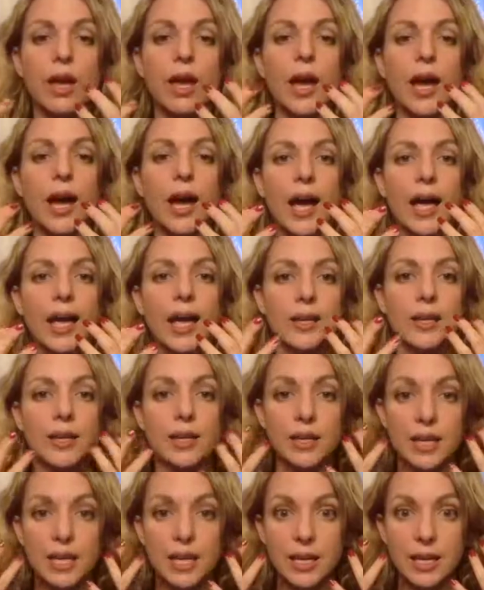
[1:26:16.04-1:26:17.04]
and
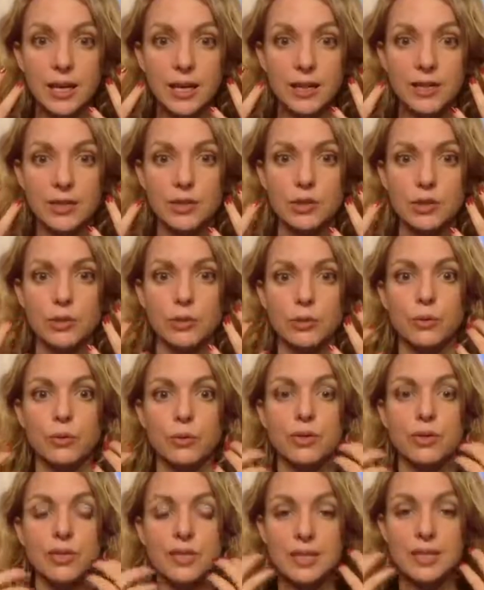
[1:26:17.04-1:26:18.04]
needing to
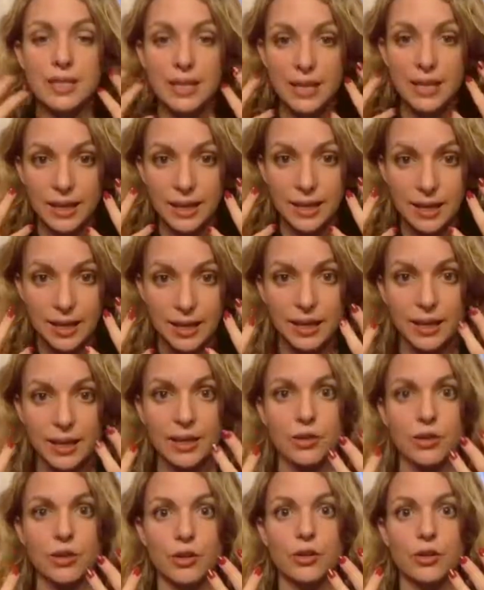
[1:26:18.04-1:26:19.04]
see it
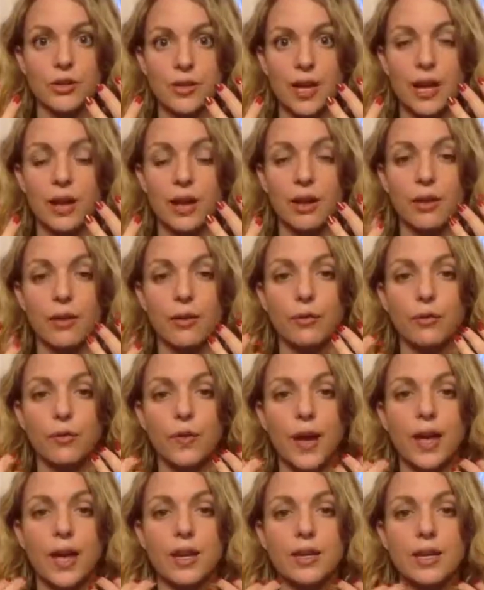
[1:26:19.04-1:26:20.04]
in yourself,
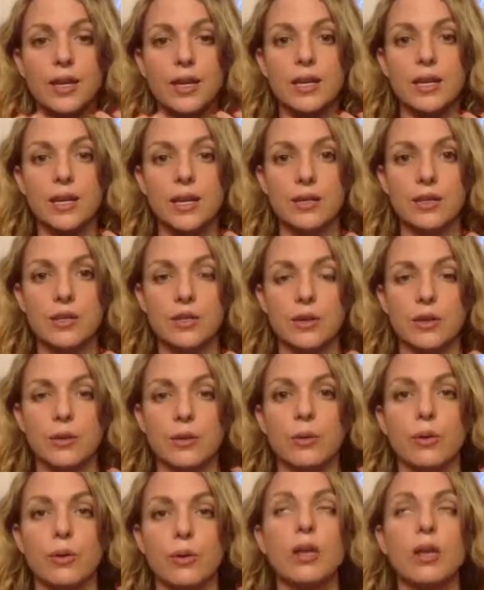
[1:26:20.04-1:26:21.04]
and needing
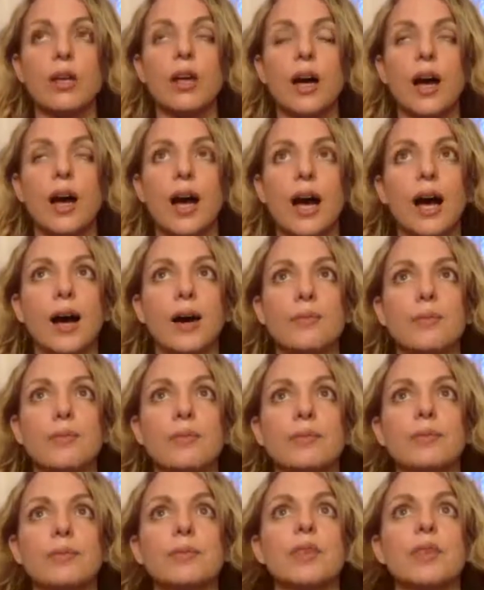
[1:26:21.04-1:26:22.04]
to
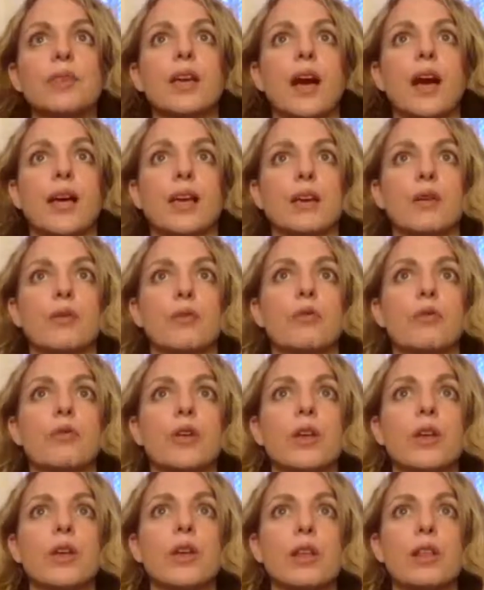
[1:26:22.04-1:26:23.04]
kind of
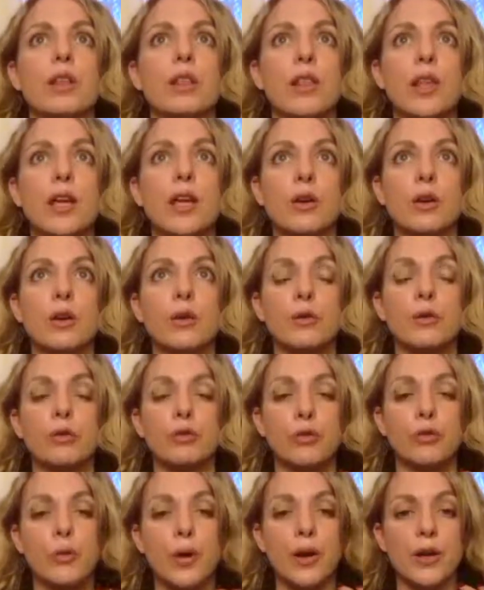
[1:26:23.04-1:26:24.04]
like go
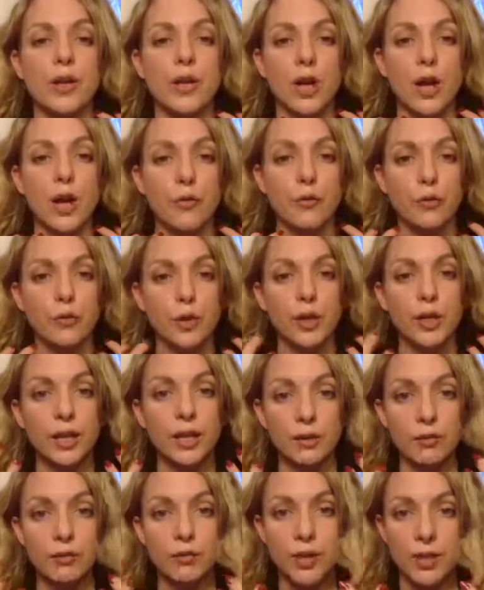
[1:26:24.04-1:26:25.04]
through a
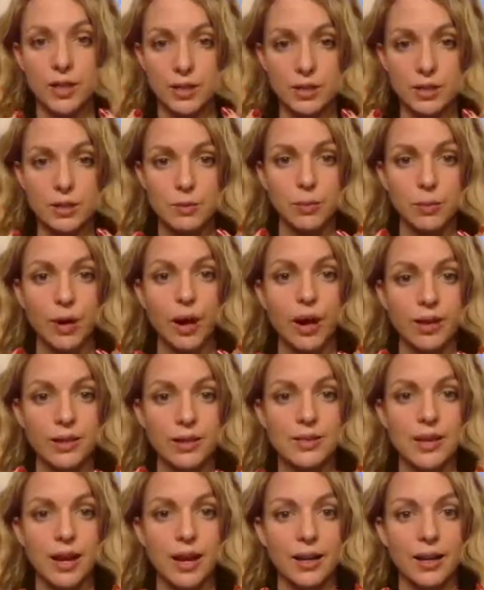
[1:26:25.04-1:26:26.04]
forgiveness
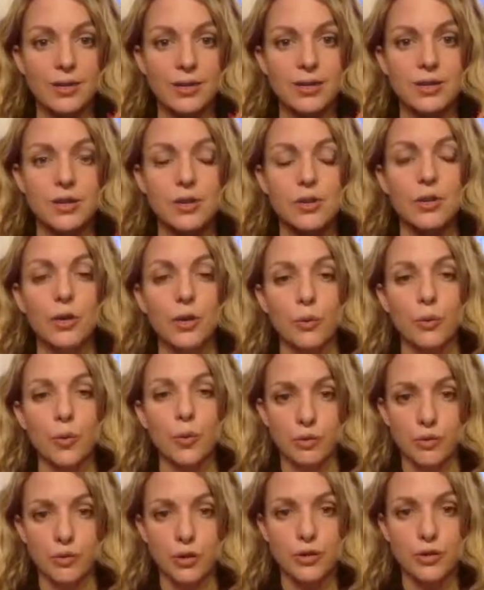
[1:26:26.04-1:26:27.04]
process,
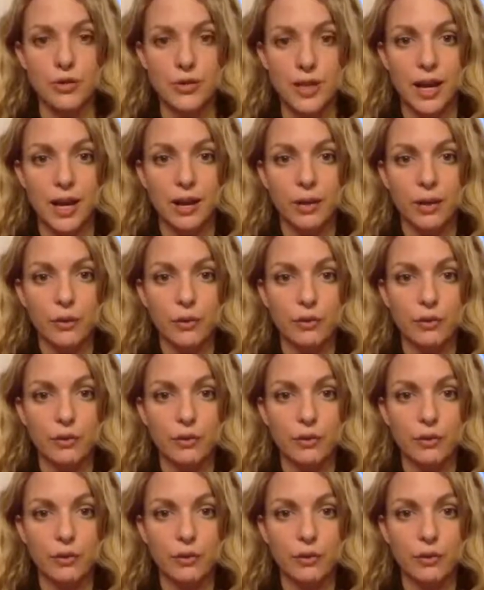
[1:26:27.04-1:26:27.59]
with yourself,